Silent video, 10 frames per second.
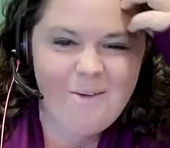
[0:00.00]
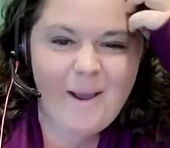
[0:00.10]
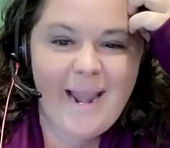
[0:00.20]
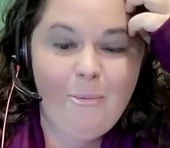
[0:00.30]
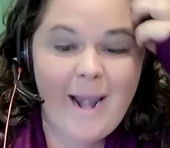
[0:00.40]

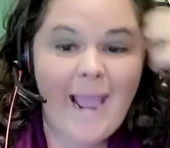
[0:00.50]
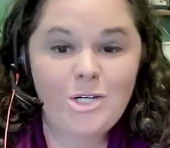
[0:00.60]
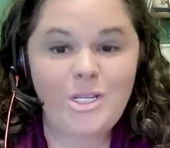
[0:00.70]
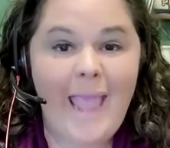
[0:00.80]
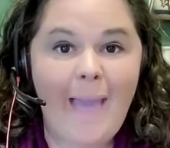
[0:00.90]
What what
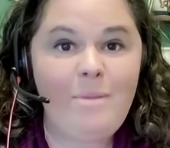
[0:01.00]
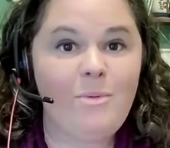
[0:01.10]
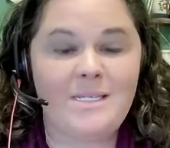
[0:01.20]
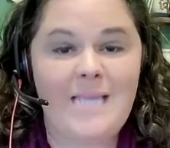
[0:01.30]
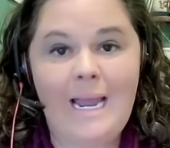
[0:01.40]
actually happened
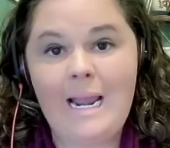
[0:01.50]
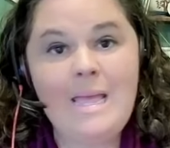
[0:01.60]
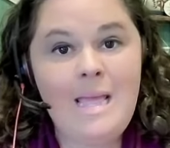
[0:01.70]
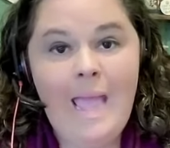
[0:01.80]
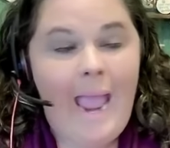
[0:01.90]
was that
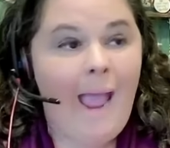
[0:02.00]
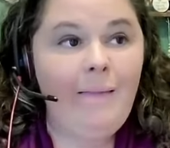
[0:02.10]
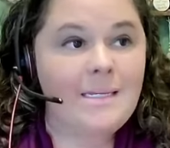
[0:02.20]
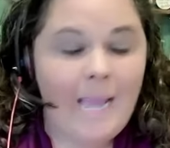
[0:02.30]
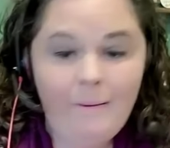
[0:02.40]

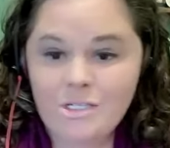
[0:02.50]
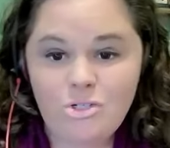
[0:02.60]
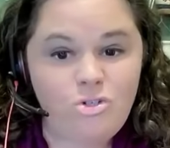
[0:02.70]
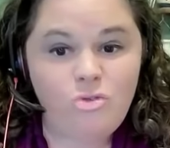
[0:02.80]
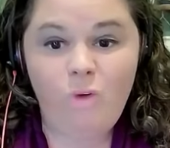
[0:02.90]
Alex, I was
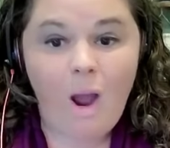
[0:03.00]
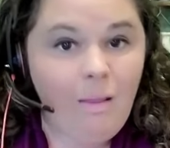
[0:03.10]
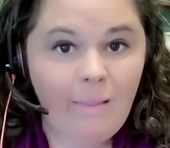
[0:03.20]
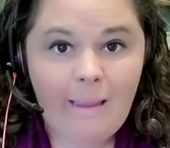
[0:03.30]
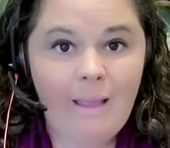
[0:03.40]

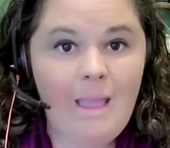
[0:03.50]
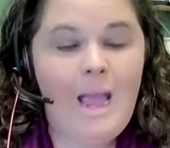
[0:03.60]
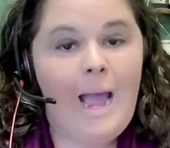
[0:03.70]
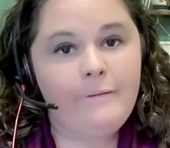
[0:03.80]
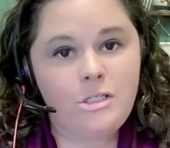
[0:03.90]
struggling.
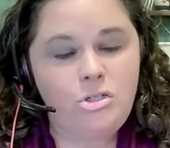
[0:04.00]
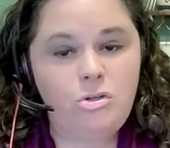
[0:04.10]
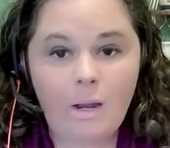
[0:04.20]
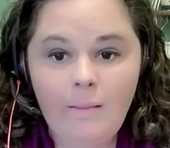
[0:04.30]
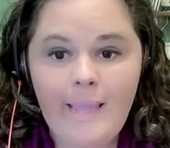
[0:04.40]
I was
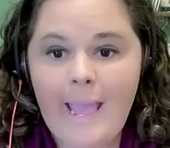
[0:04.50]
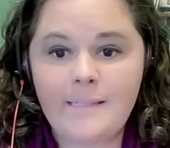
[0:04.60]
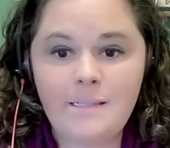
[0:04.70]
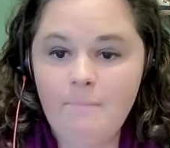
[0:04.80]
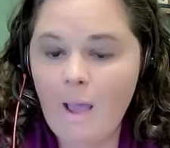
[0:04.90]
struggling
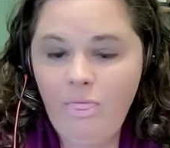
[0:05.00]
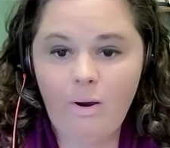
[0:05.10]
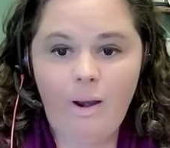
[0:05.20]
as a mother.